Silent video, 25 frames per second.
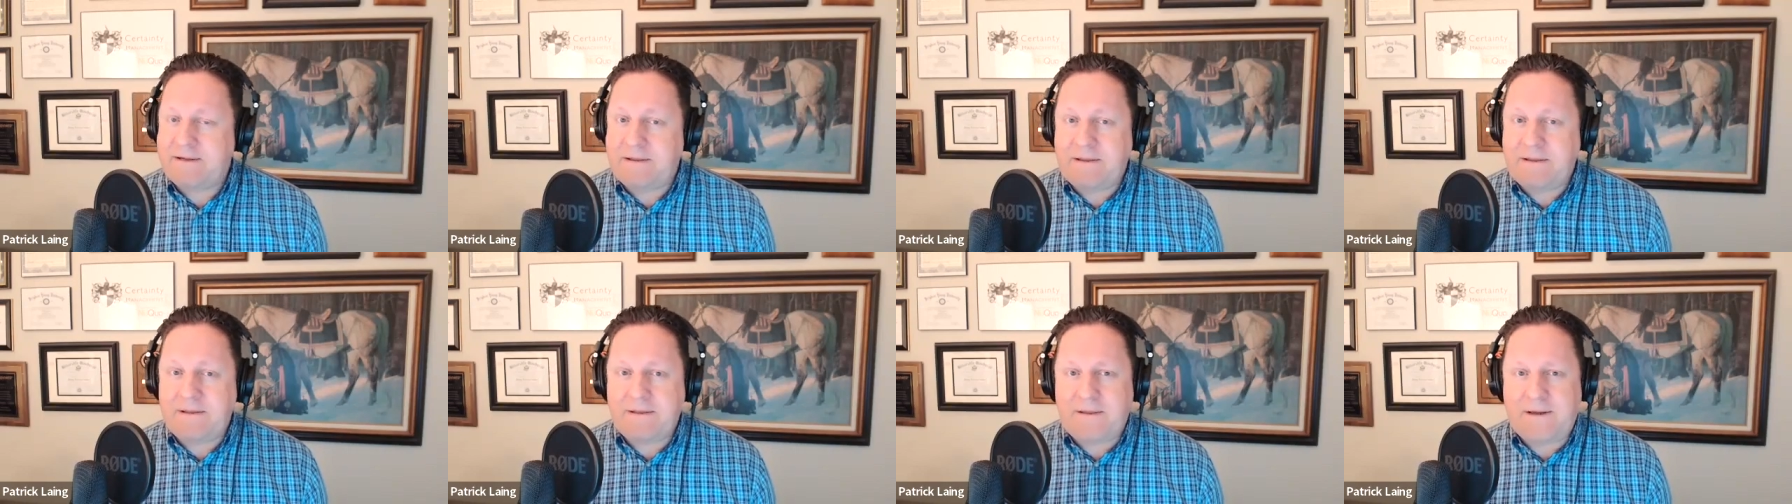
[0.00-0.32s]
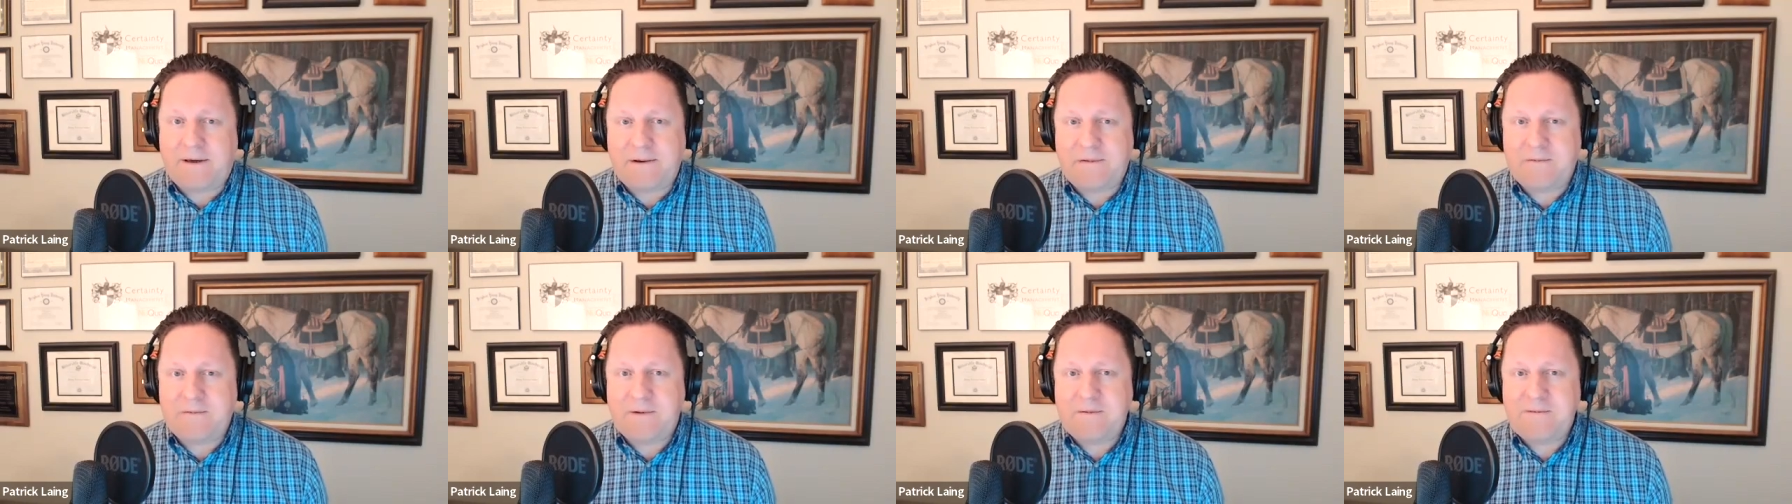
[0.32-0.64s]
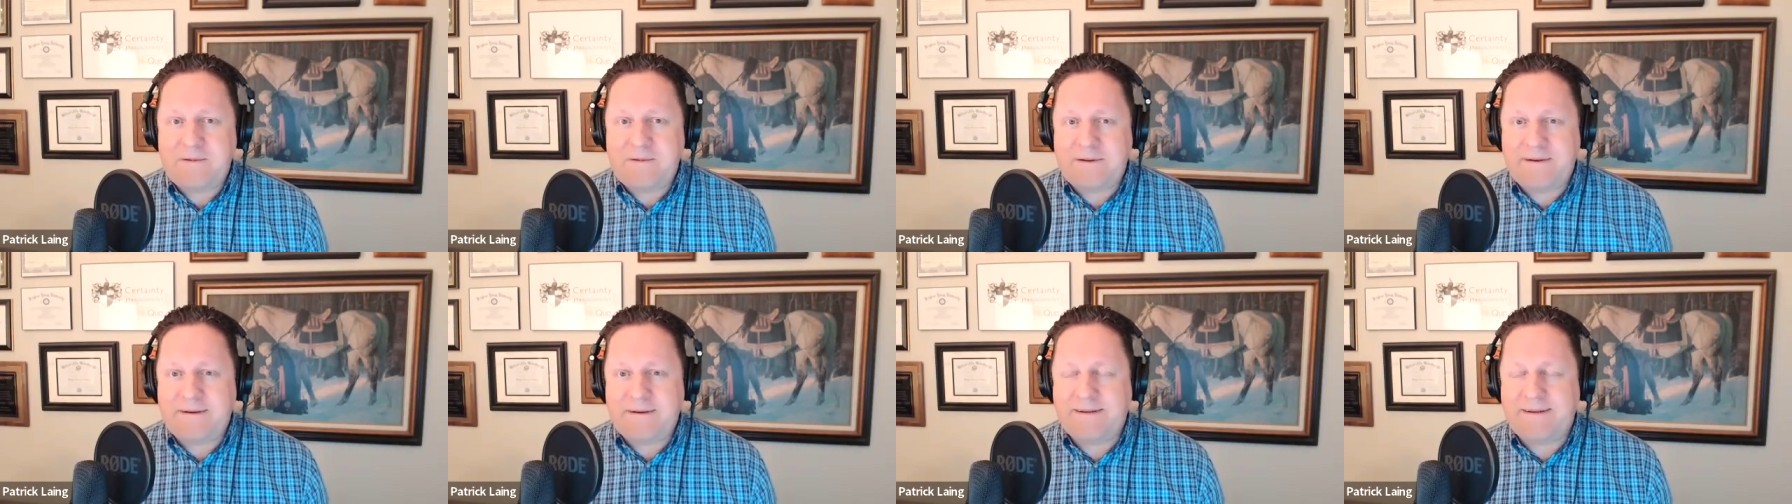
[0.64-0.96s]
A lot of
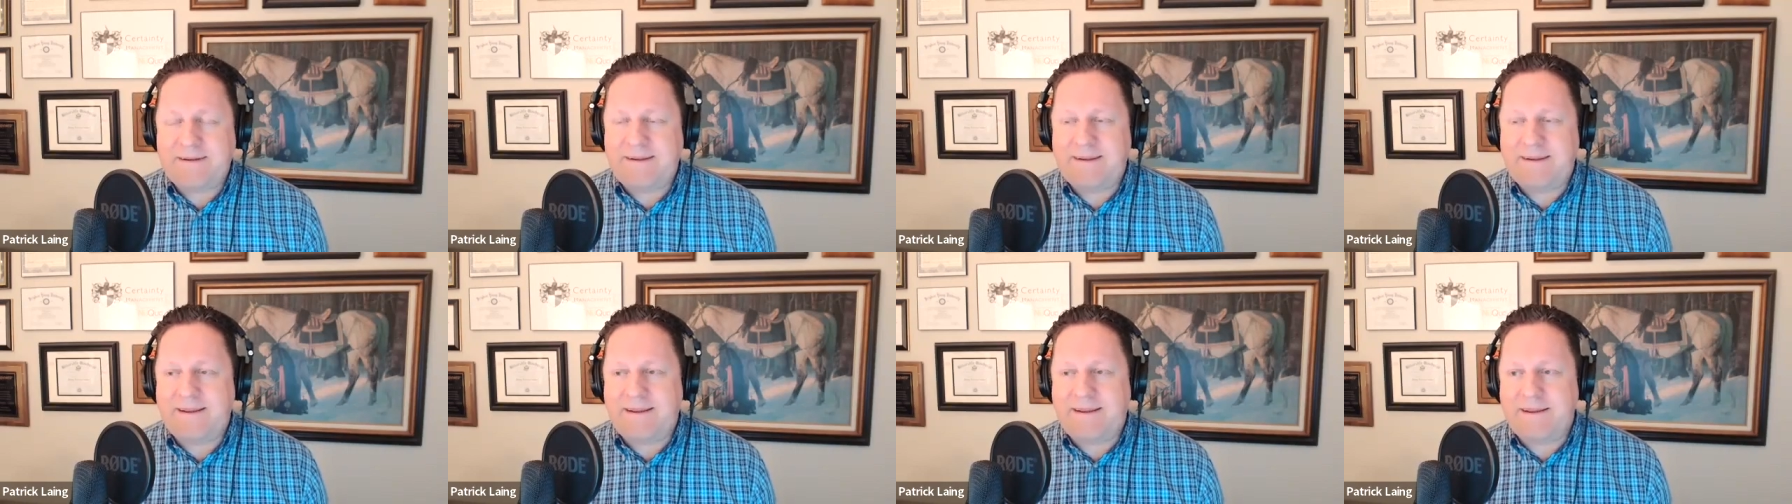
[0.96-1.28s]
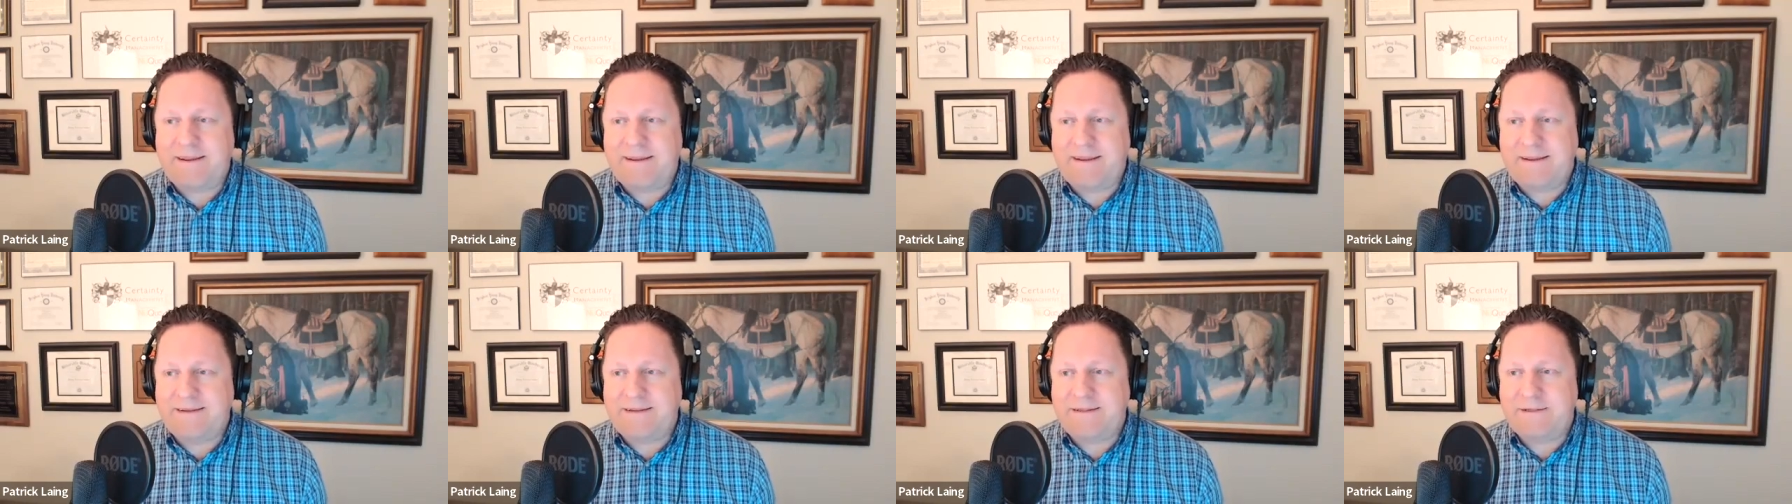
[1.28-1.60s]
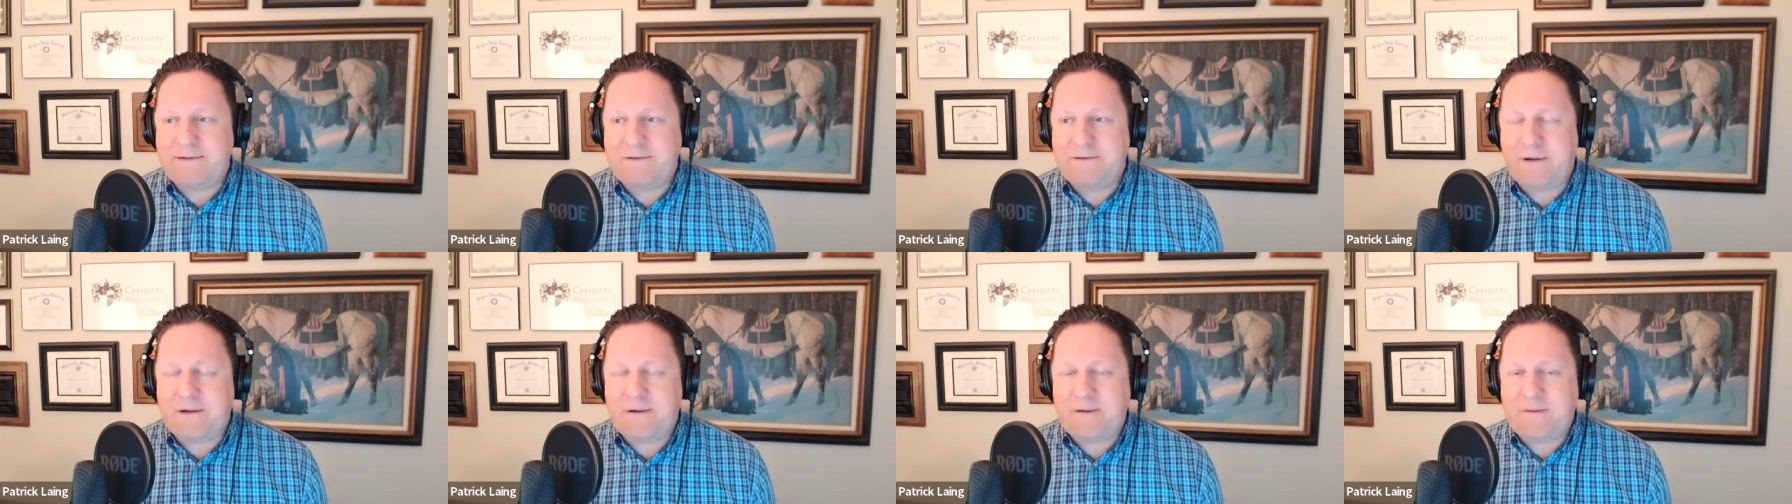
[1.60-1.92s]
women
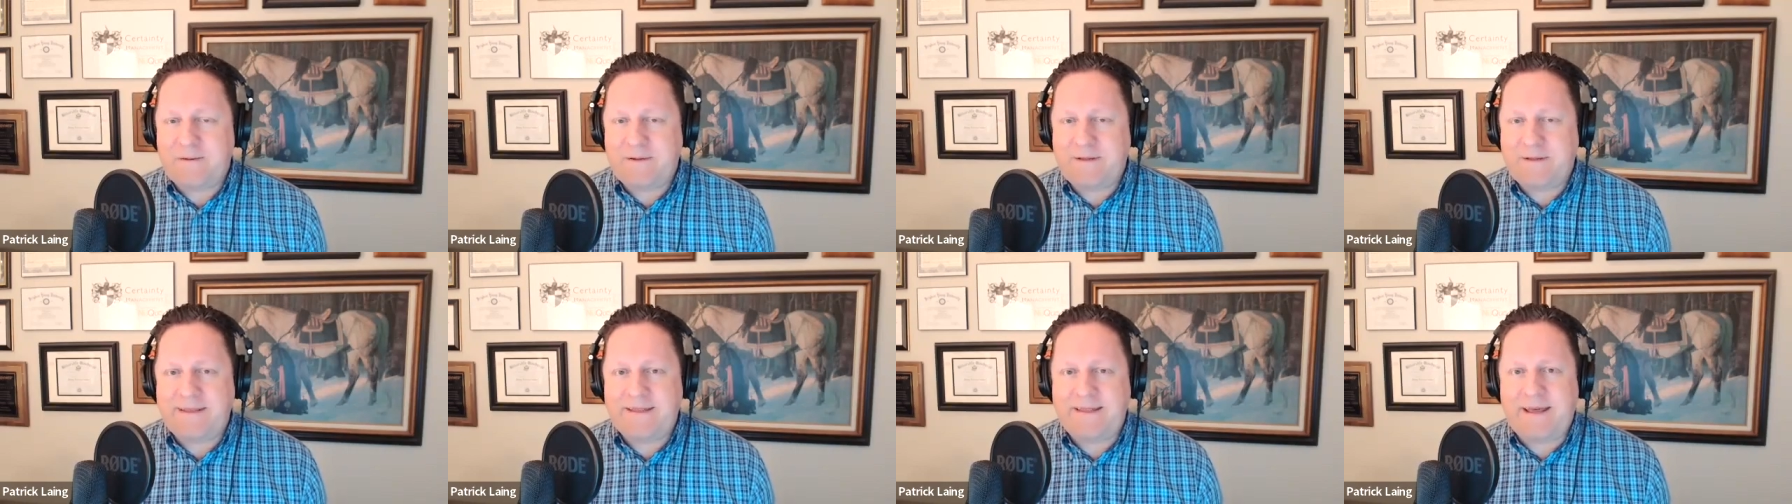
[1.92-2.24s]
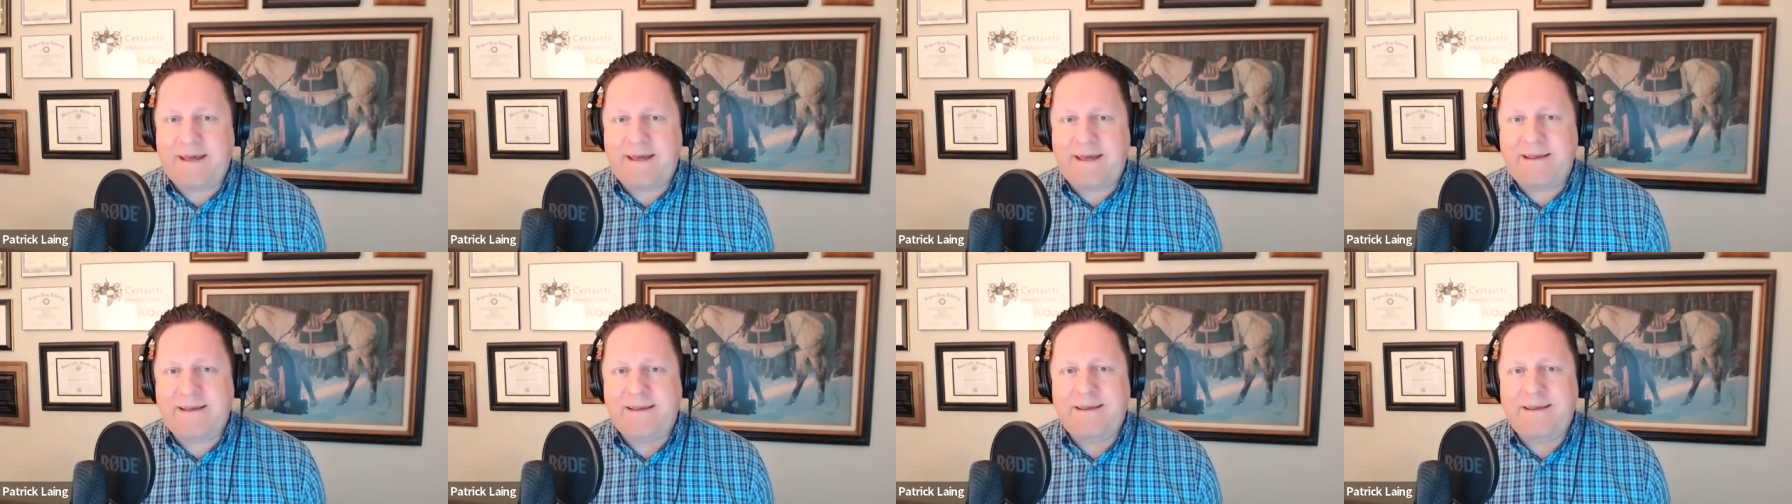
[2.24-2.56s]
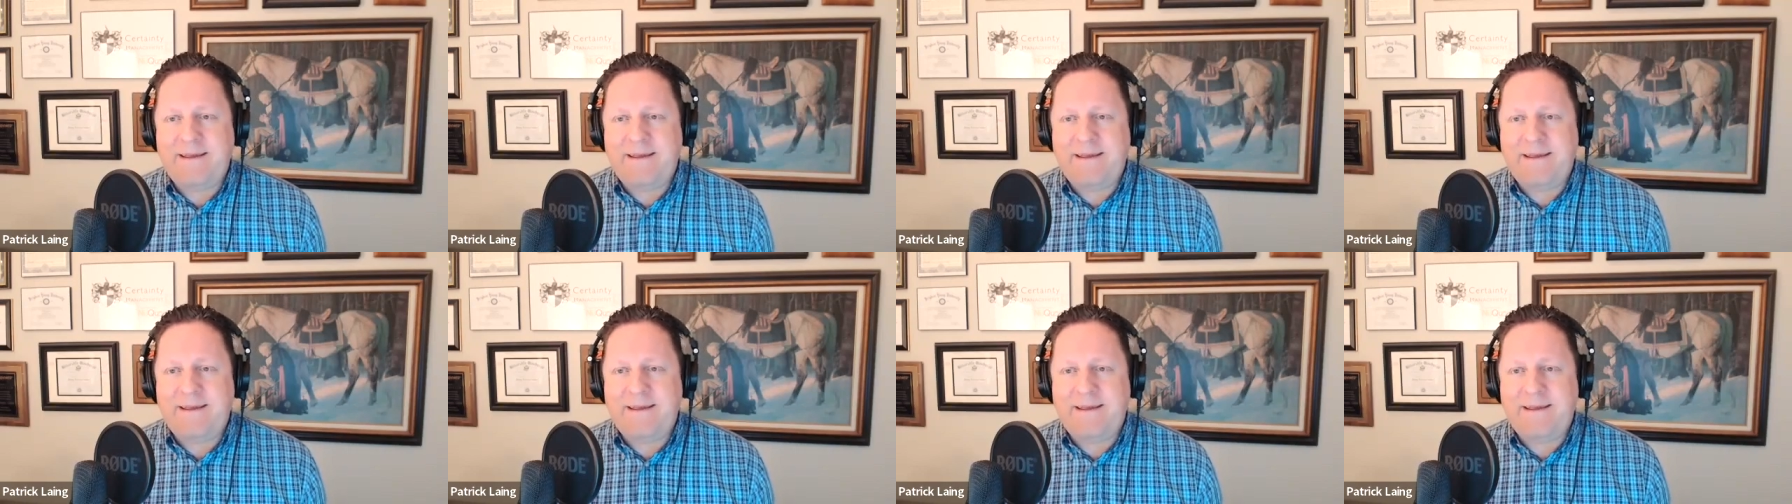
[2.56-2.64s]
struggle with that.